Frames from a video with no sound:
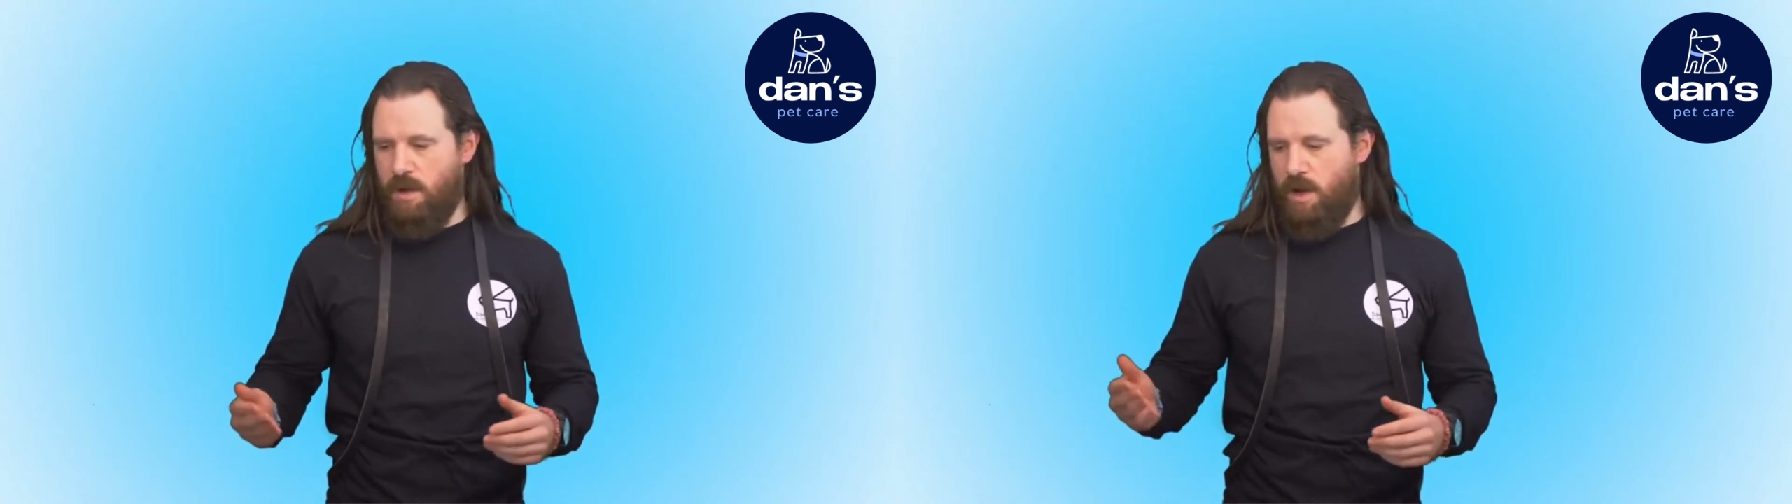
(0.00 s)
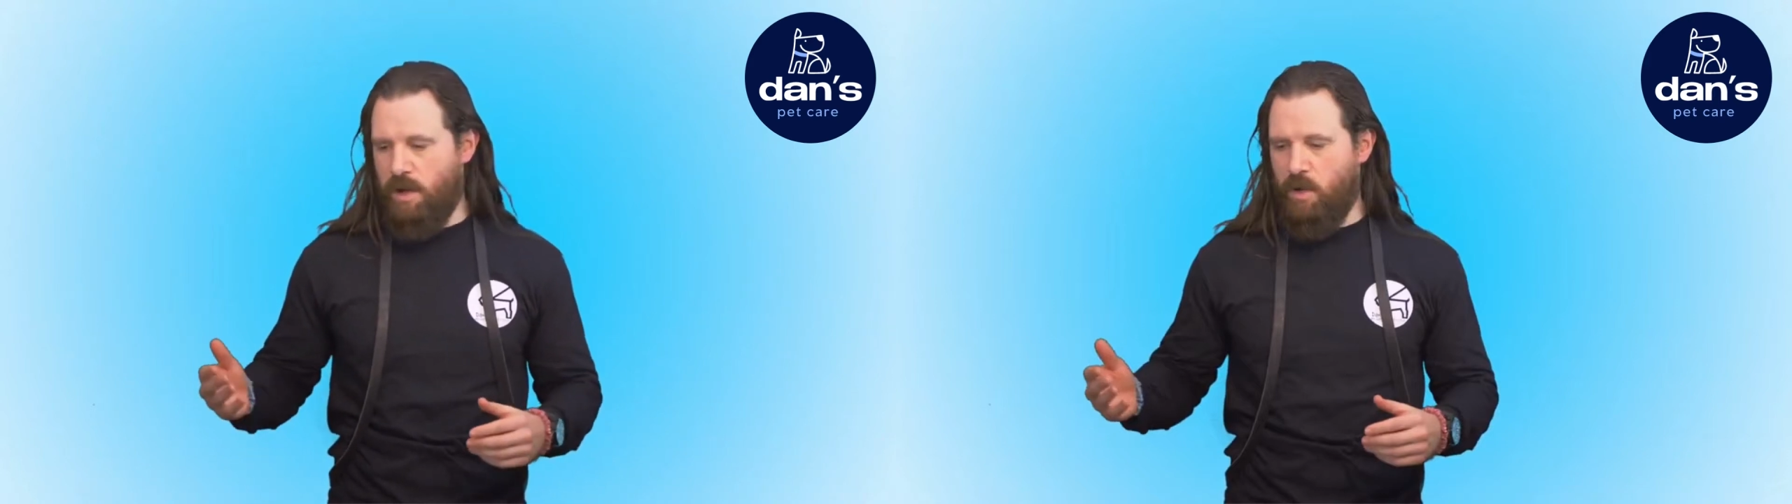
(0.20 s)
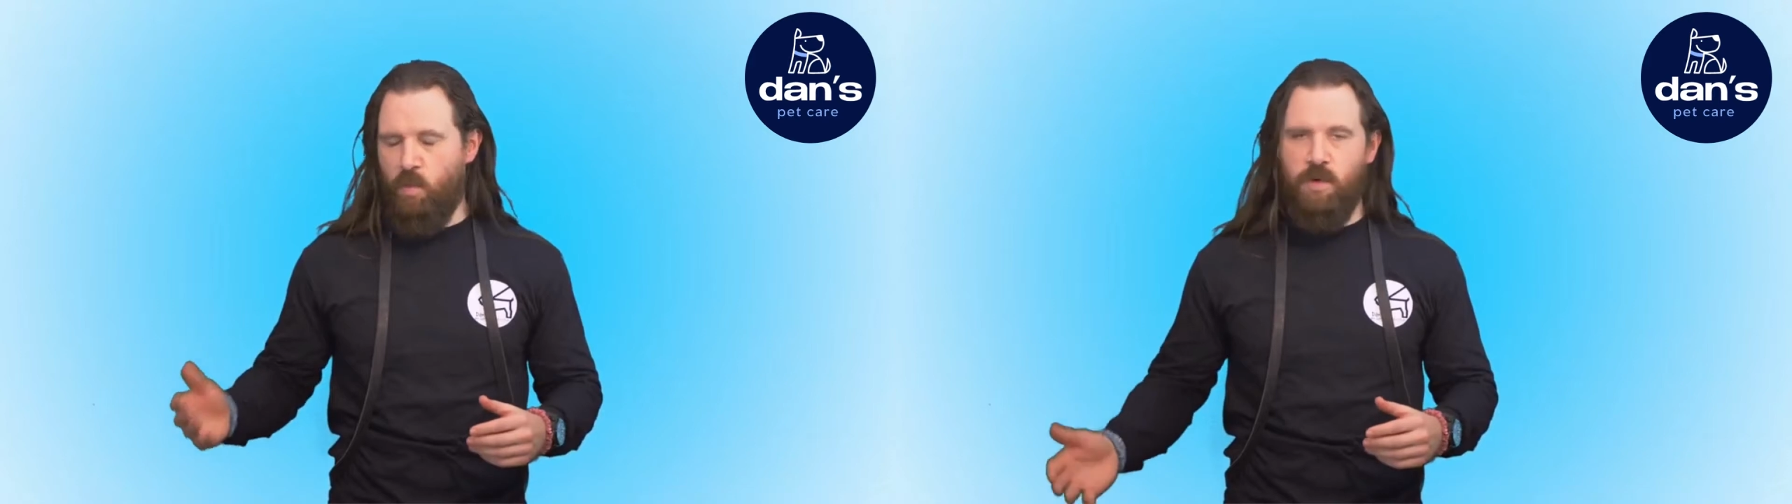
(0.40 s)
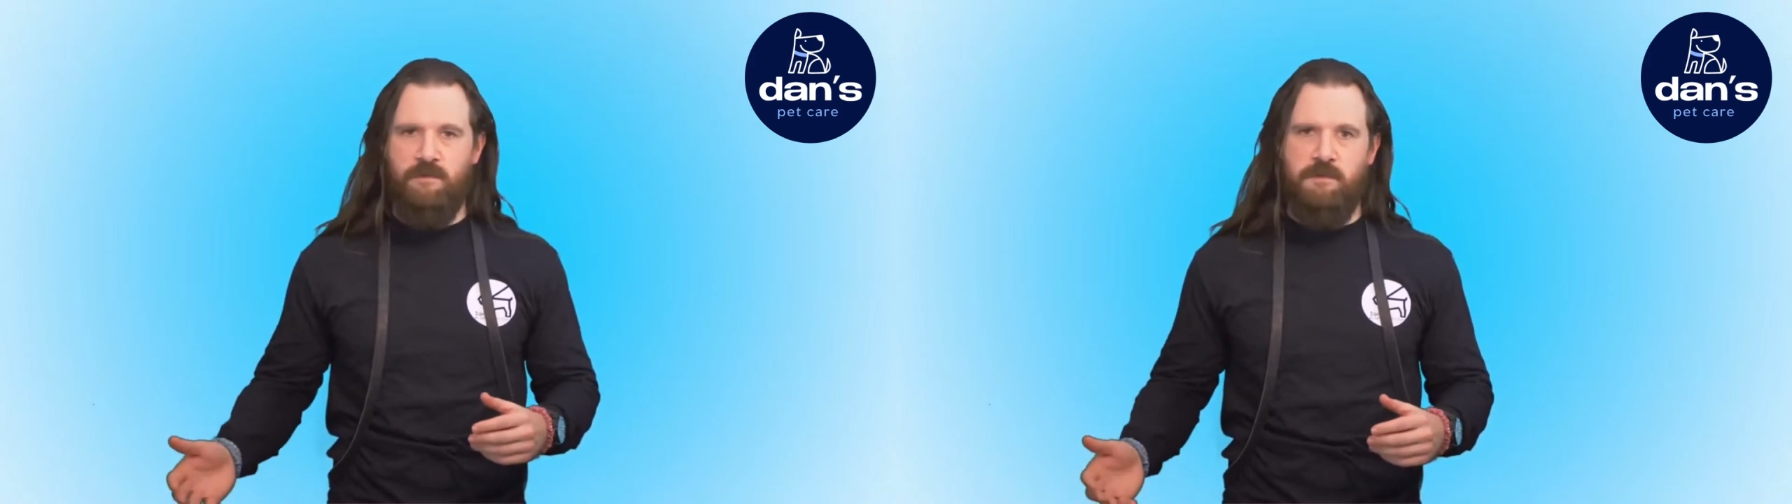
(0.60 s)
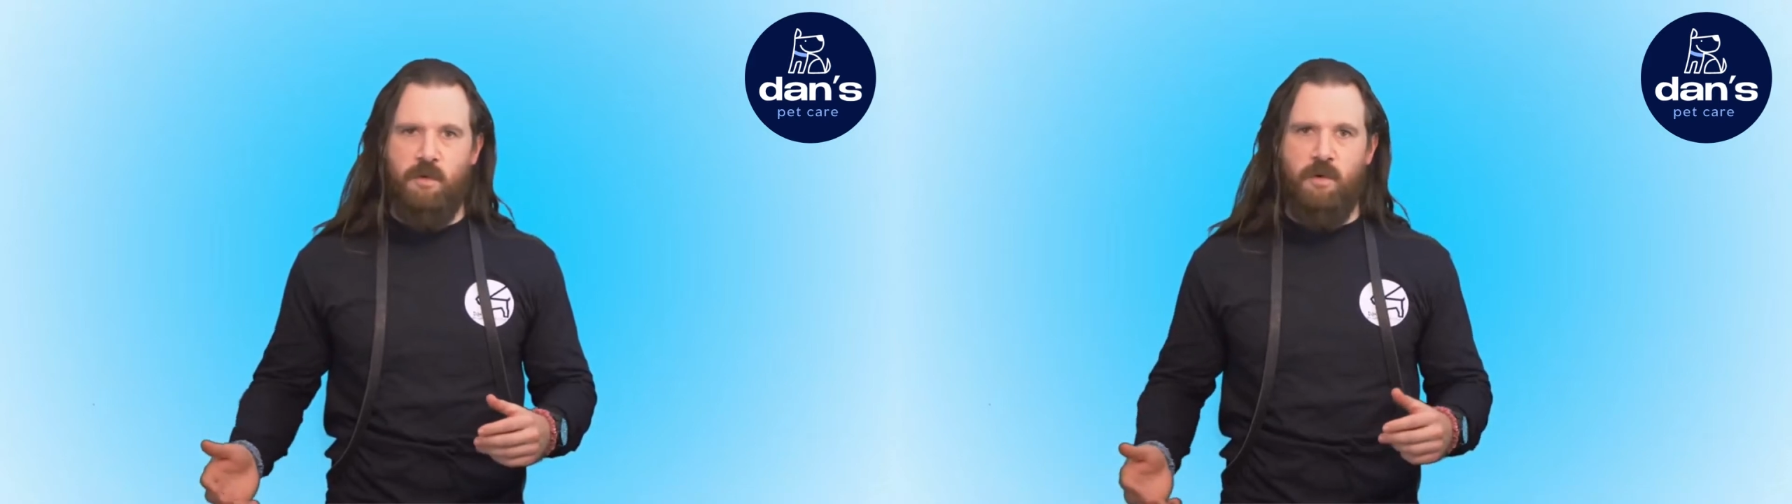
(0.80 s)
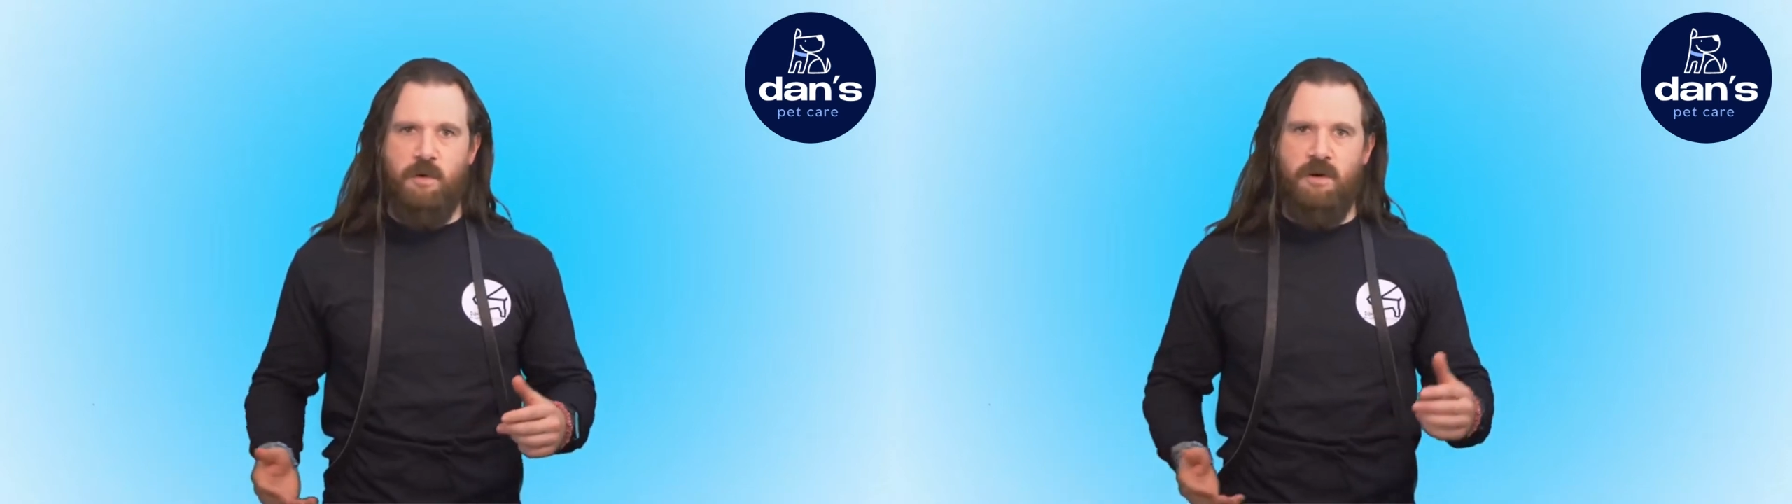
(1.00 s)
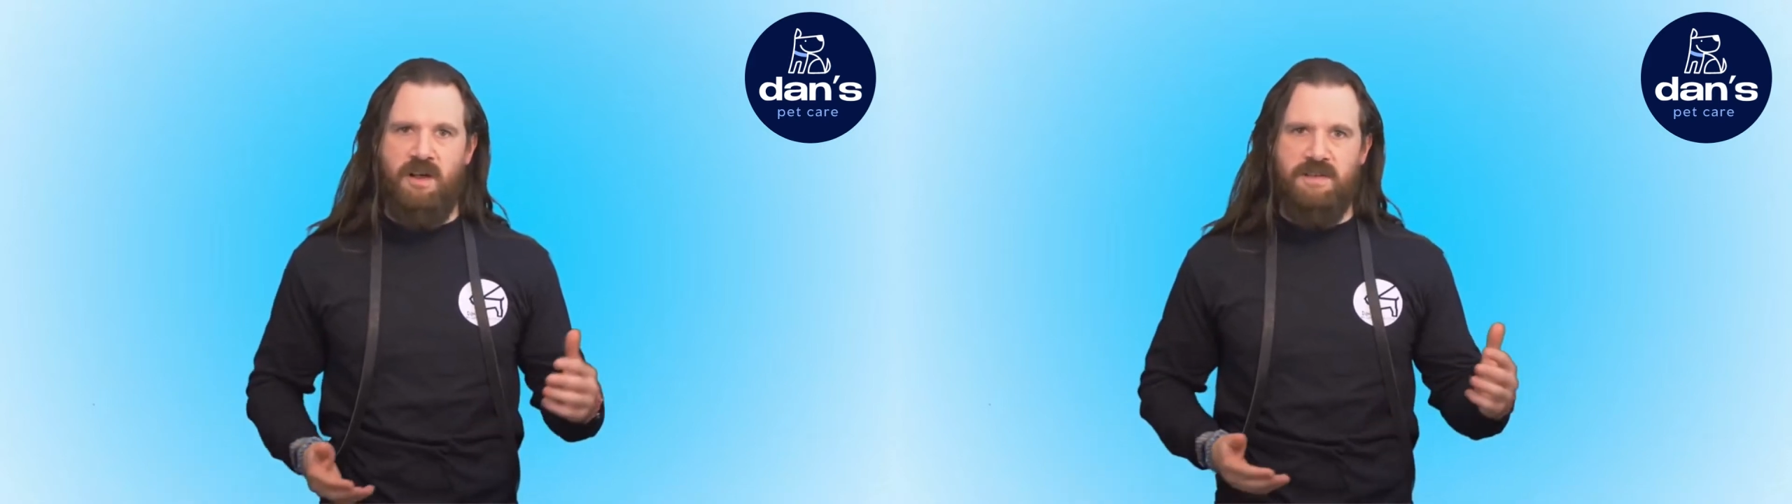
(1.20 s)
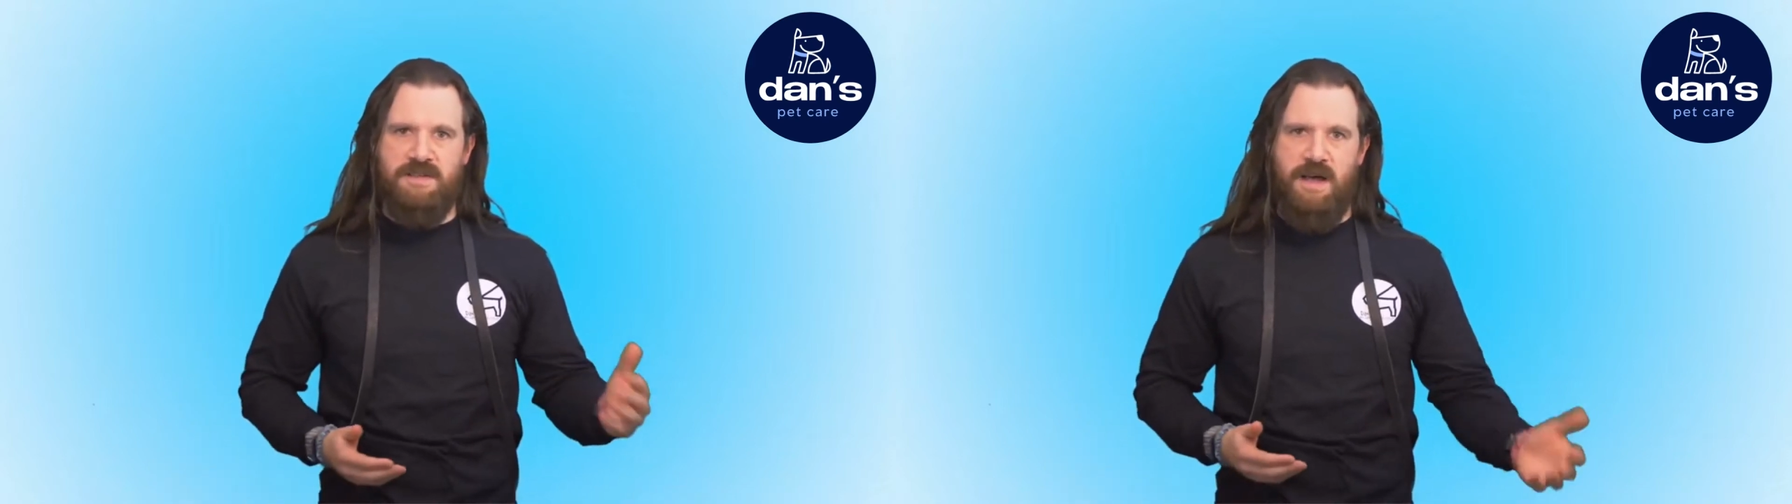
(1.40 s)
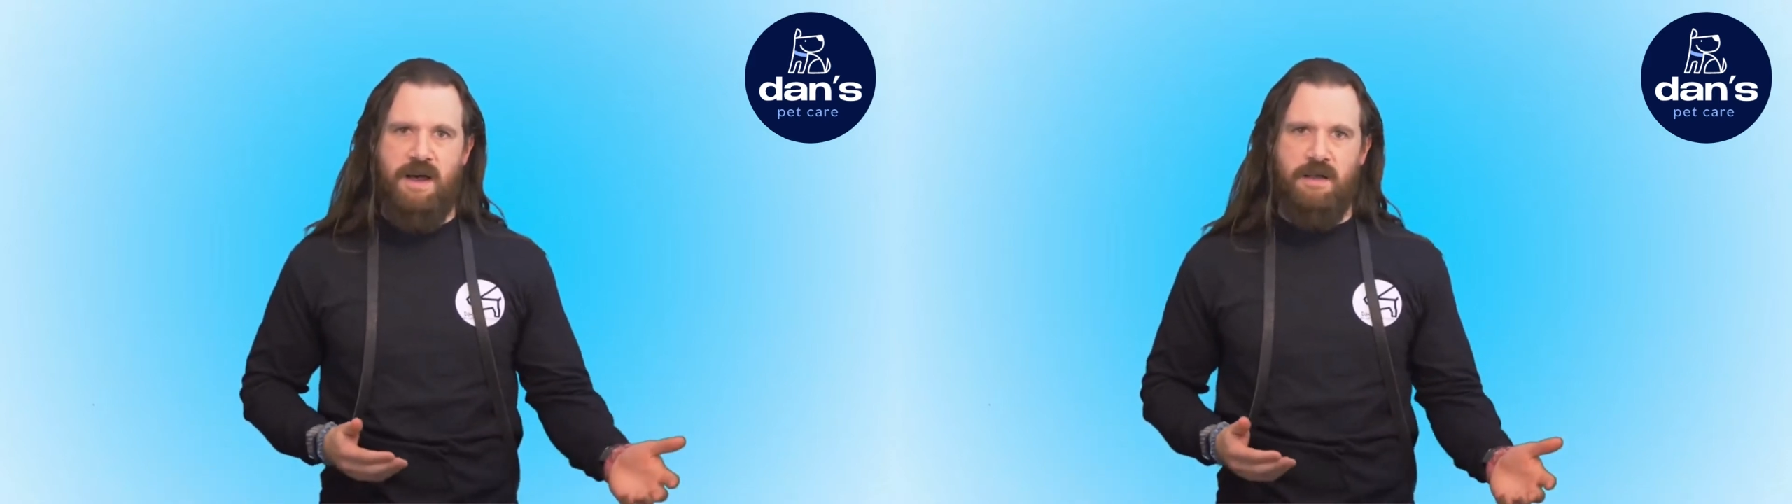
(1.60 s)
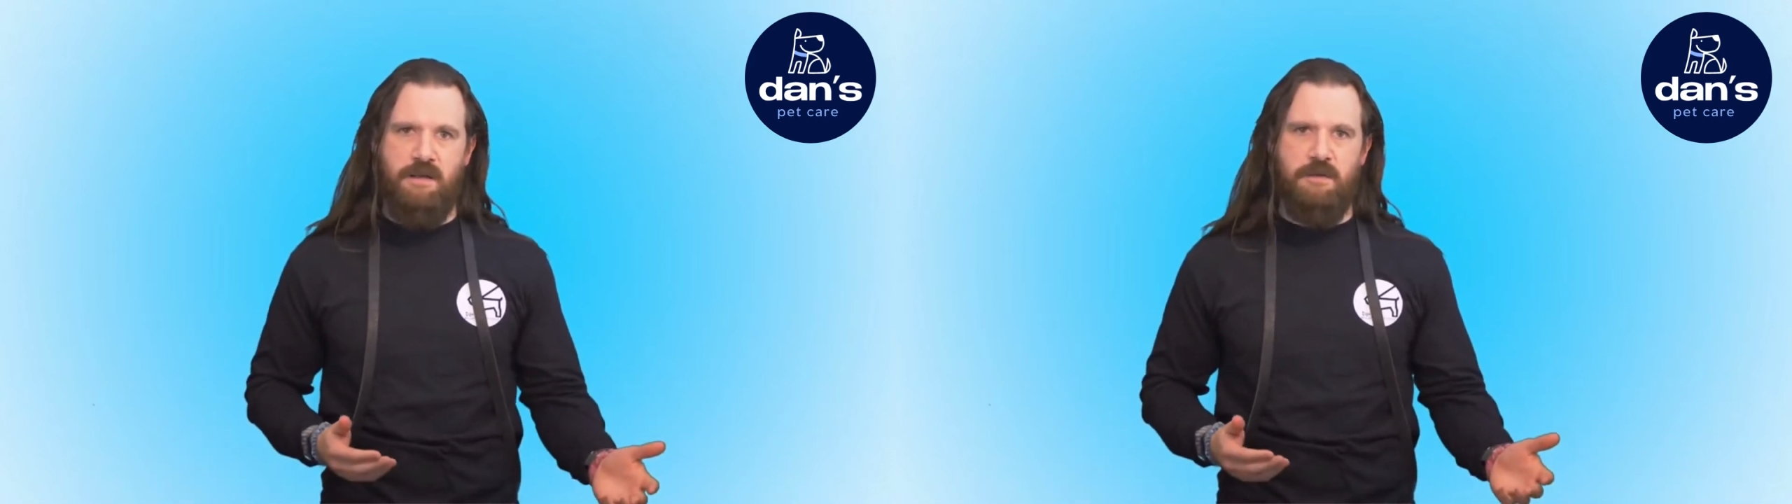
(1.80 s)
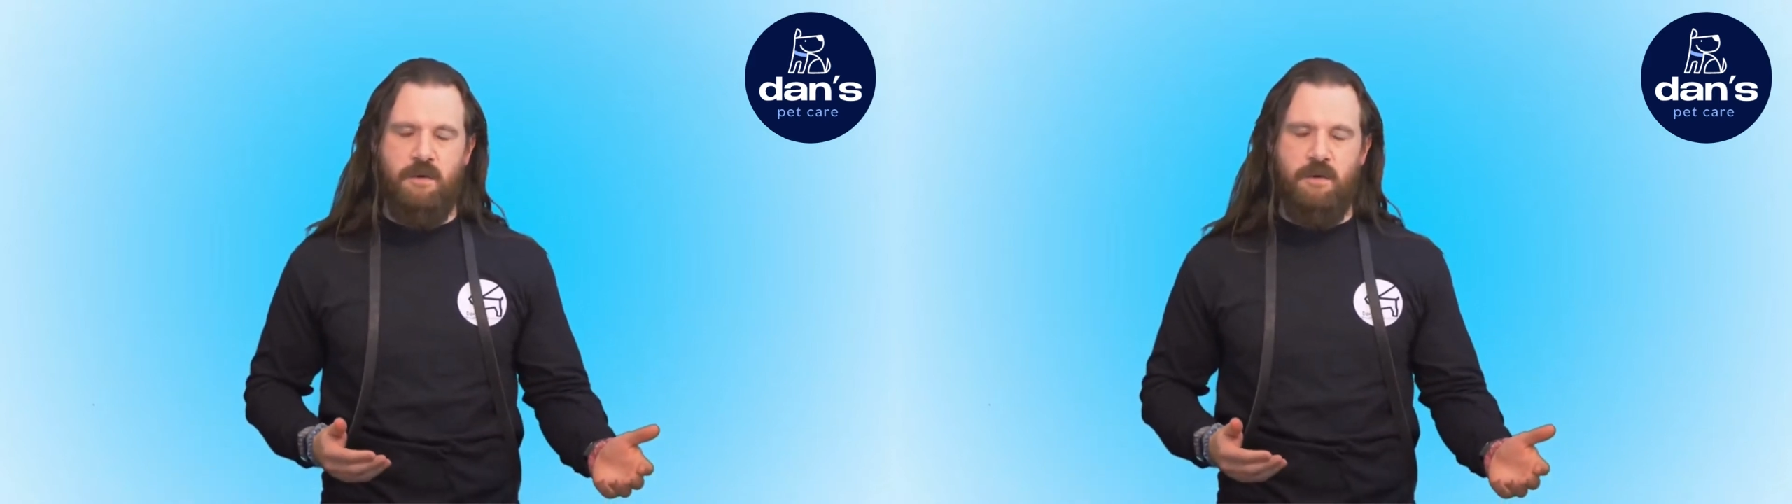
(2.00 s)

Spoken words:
On a wooden floor or on tile,